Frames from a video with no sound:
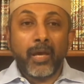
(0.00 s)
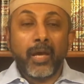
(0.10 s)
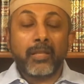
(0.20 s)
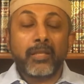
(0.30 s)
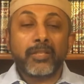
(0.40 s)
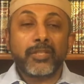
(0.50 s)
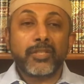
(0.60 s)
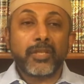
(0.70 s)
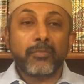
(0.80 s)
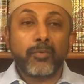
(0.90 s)
And this
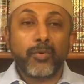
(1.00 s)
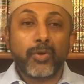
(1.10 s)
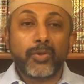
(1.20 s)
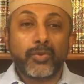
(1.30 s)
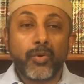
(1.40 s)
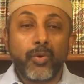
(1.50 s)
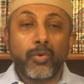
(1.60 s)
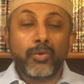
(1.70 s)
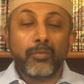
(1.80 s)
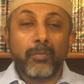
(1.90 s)
ship was
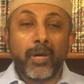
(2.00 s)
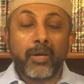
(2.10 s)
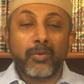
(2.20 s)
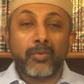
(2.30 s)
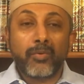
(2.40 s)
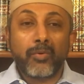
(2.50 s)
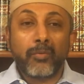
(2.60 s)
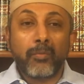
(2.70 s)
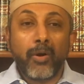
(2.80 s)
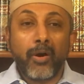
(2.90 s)
owned by a
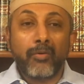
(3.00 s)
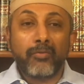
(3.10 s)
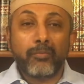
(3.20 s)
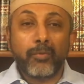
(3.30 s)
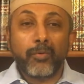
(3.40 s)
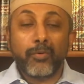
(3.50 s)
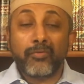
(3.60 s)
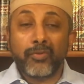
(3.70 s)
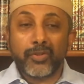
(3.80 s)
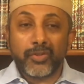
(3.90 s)
group of poor
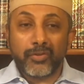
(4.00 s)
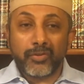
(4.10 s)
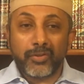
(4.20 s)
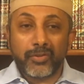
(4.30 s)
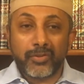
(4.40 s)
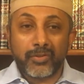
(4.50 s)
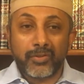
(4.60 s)
fishers.